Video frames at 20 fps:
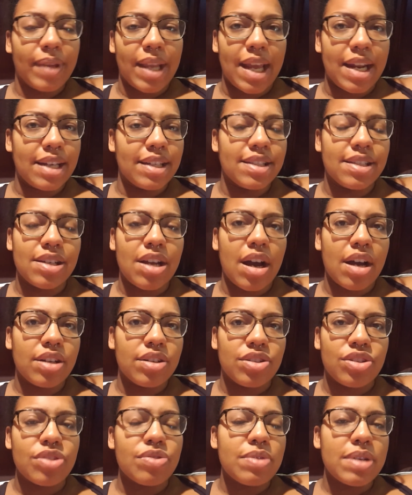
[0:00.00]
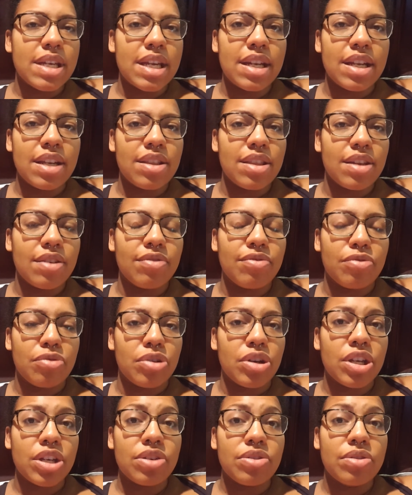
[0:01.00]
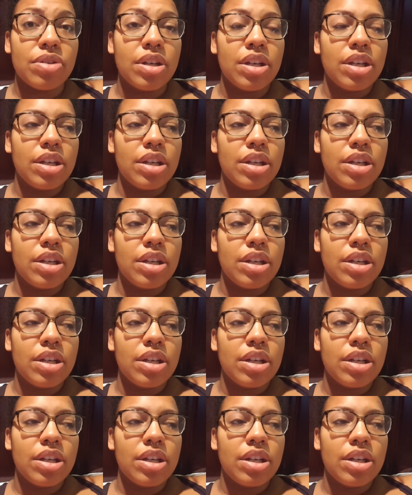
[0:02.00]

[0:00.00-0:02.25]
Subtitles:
and it's not doing anything for you.